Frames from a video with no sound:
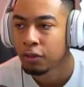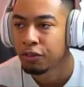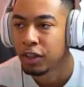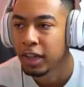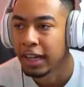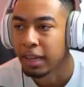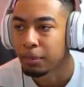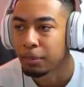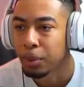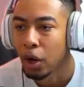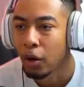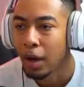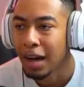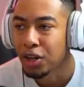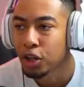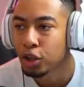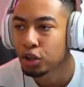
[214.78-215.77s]
it. Bro,
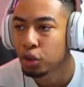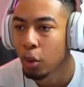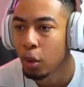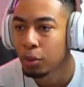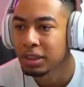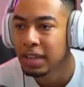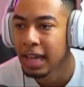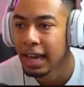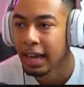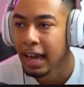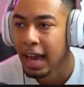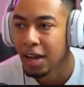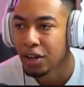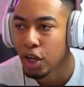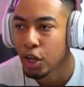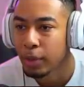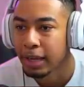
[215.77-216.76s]
I knew someone was there.
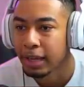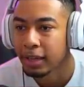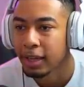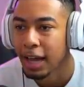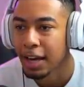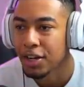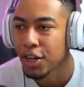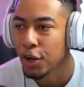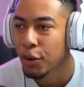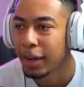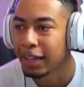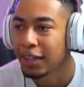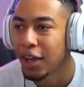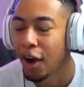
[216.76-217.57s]
I knew it. I knew it.